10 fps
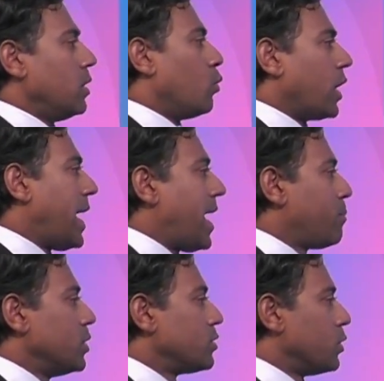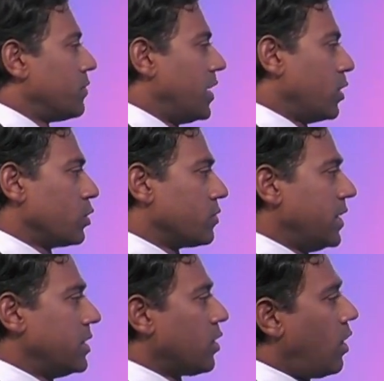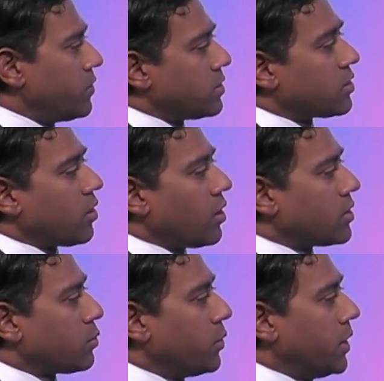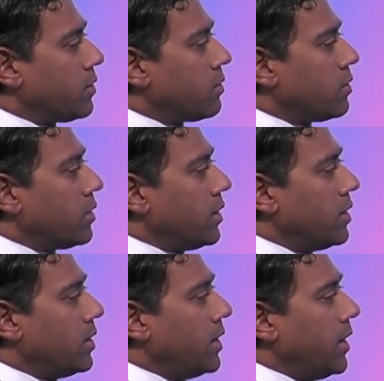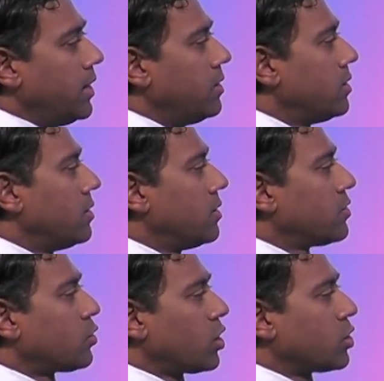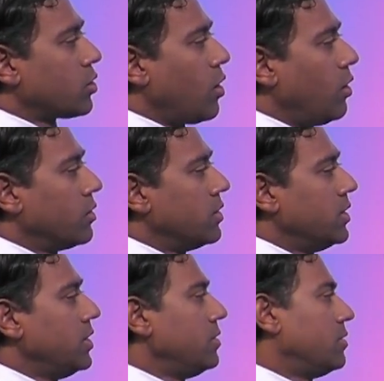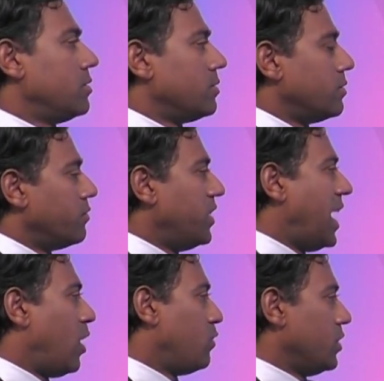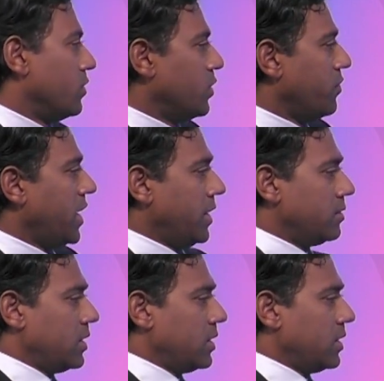what happens with varicose veins often starts with a structure called the valve of the vein.